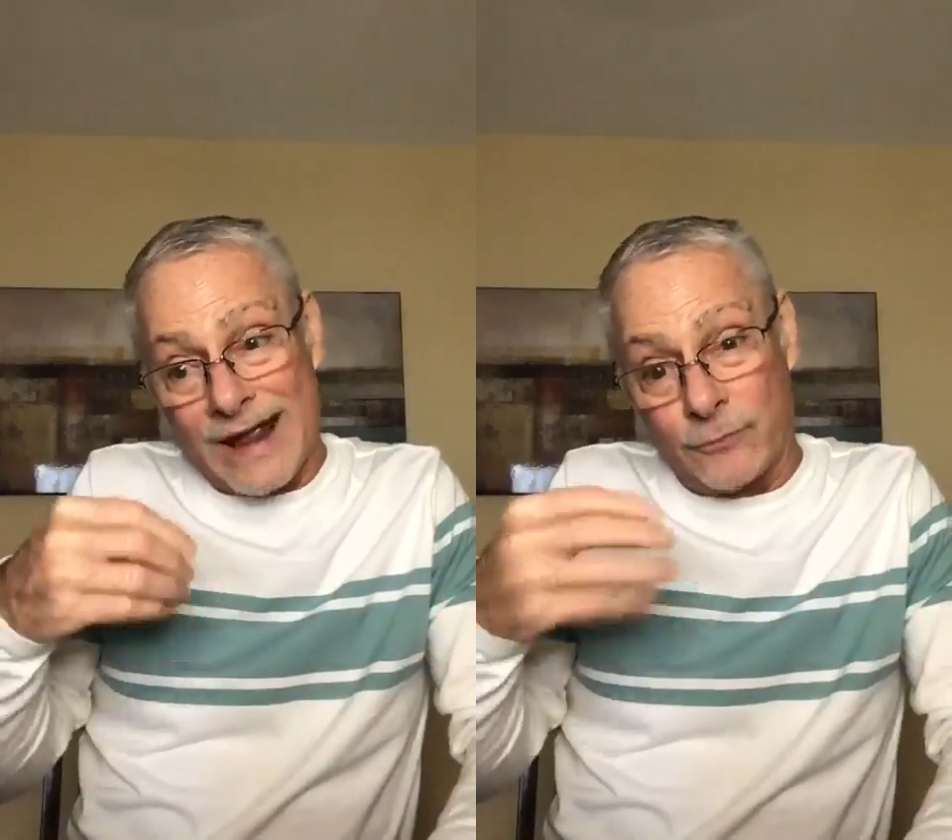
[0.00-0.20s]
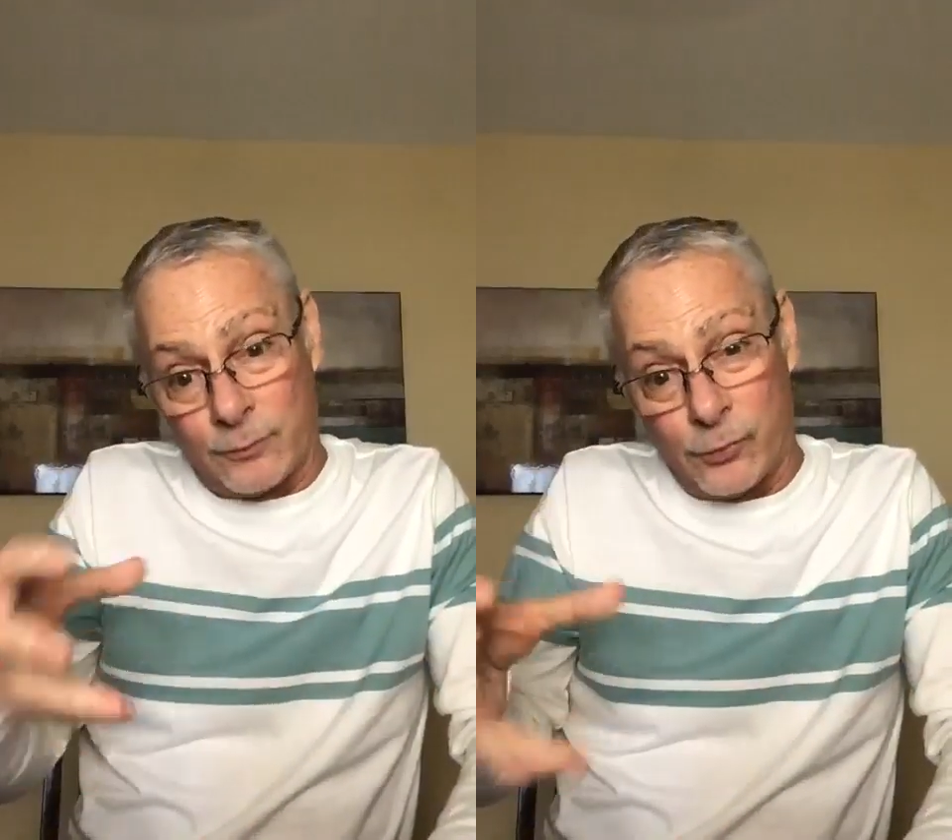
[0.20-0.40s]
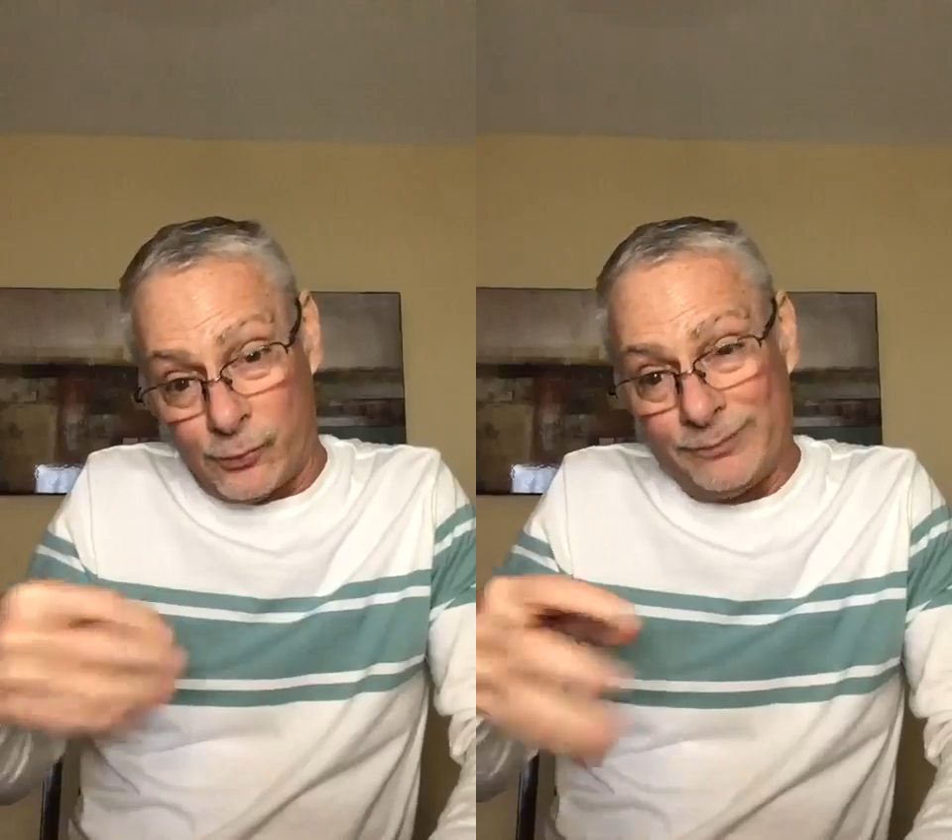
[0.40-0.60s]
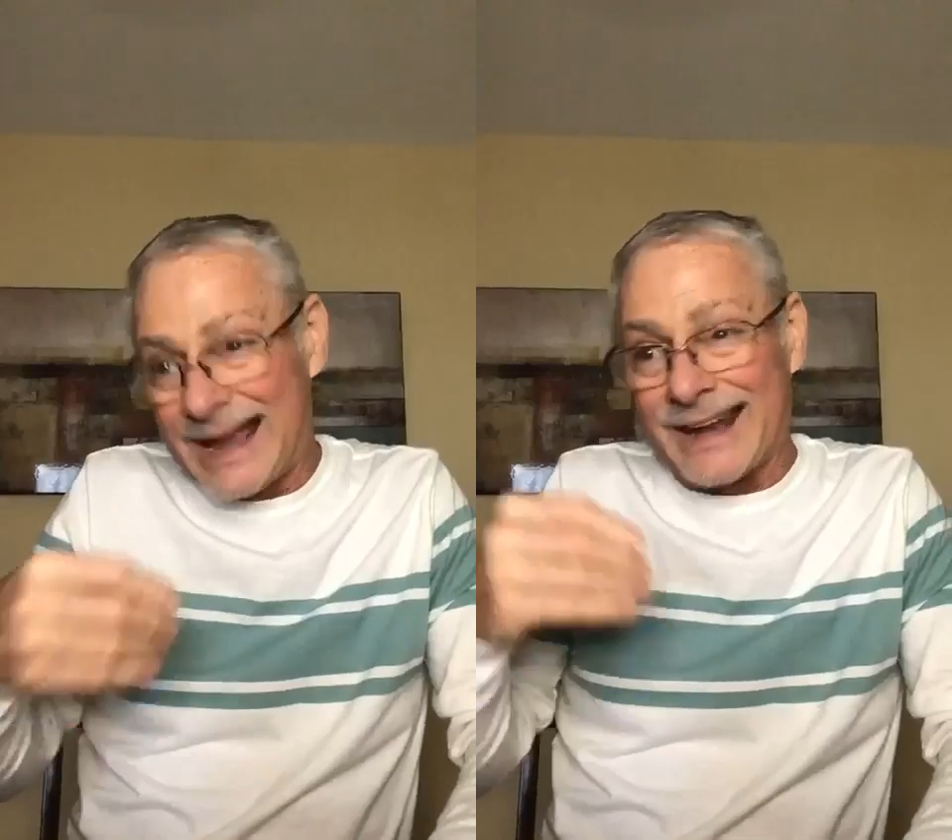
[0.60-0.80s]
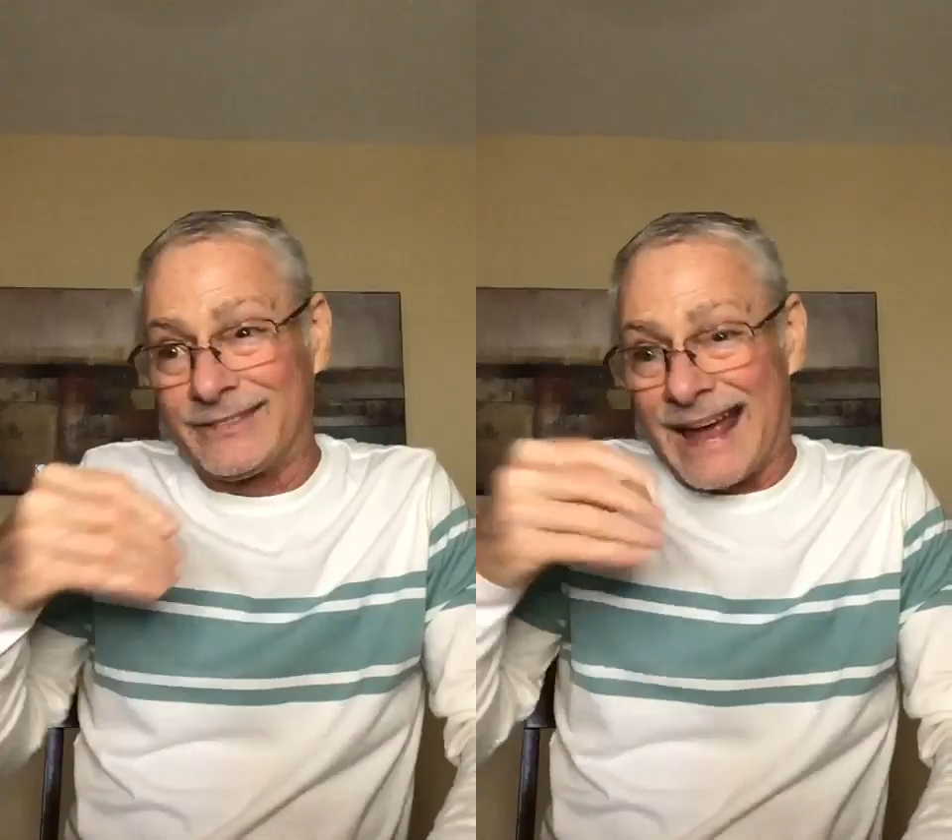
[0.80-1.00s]
what I've
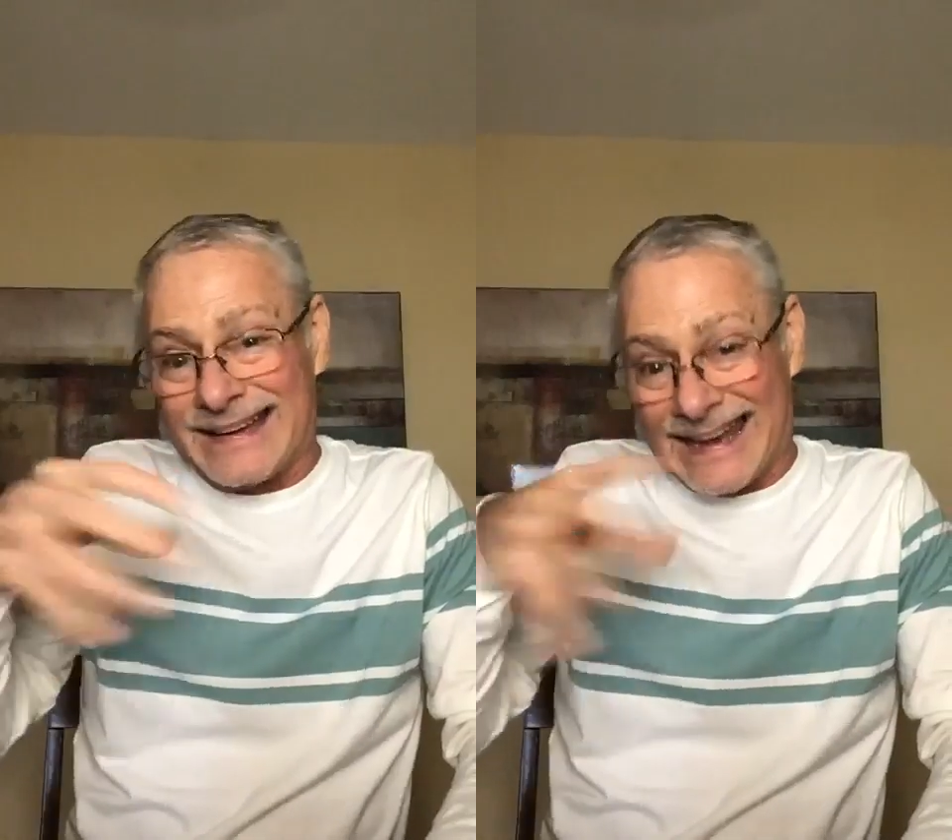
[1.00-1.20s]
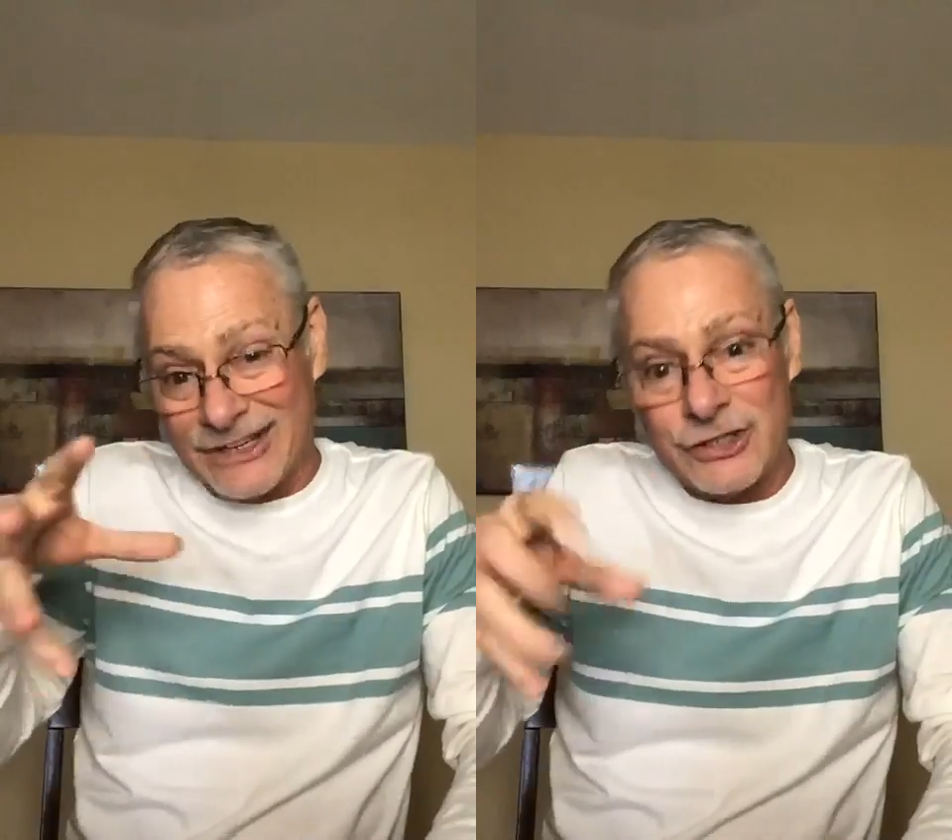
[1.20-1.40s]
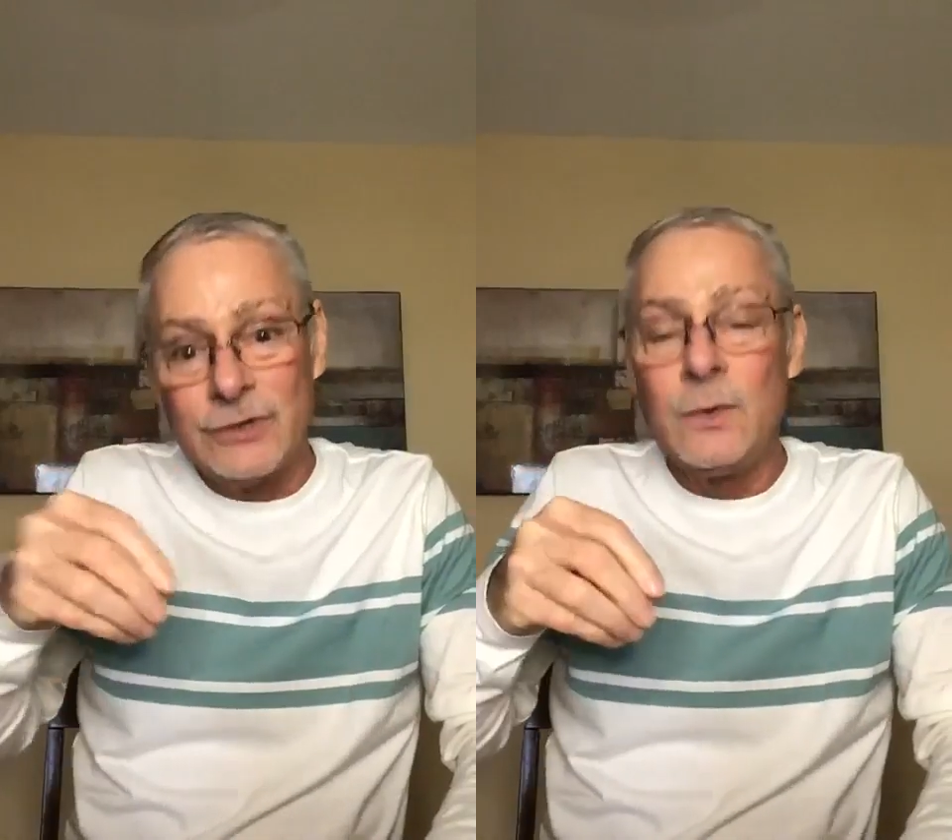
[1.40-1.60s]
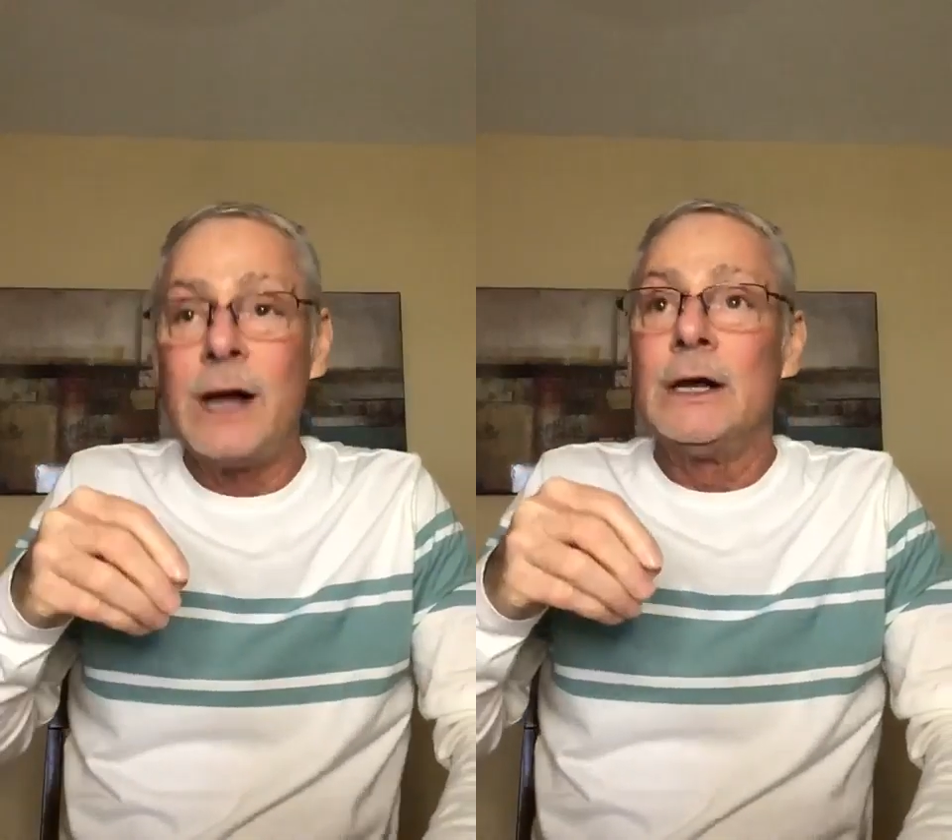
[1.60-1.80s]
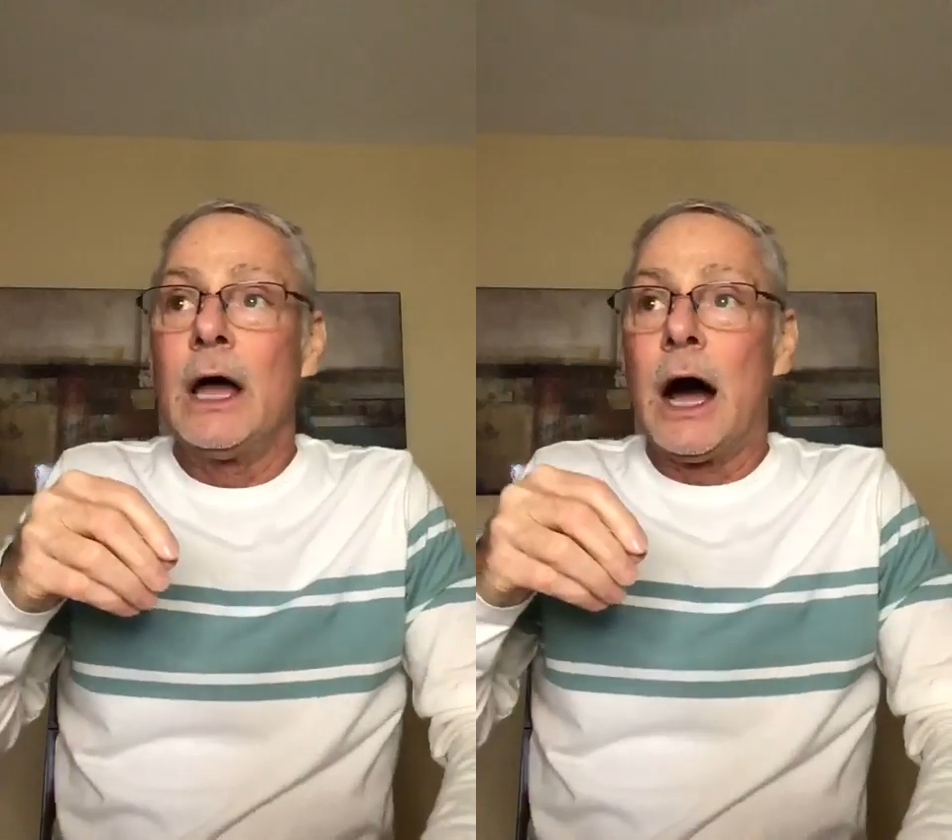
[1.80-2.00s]
kind of gotten
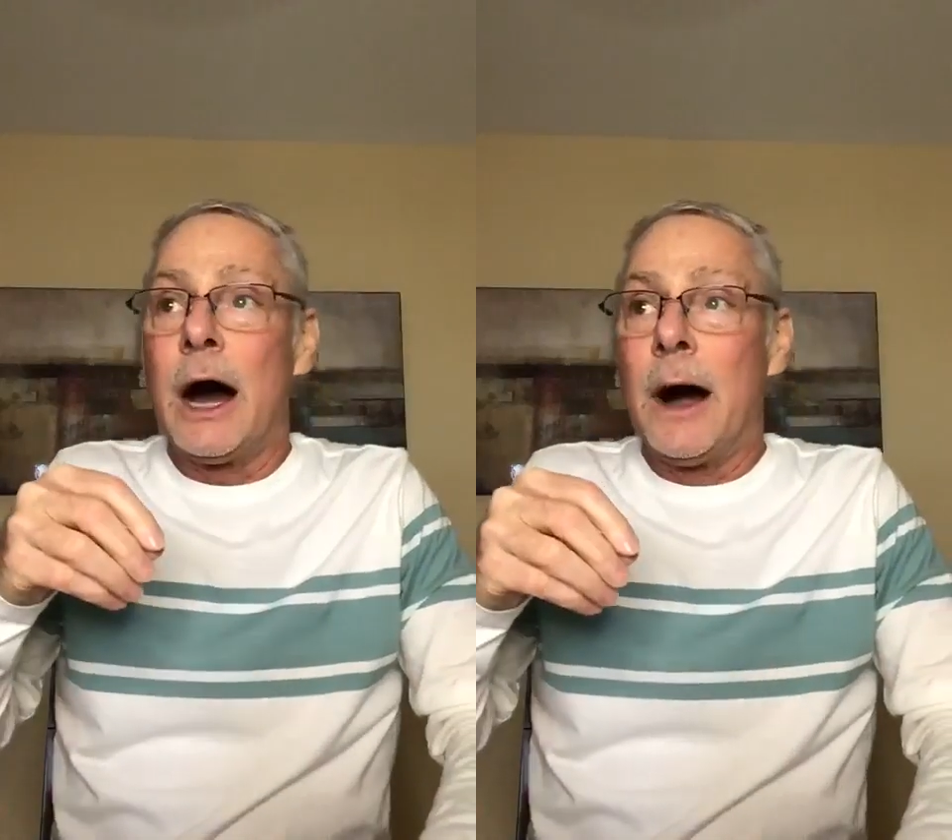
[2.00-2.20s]
into.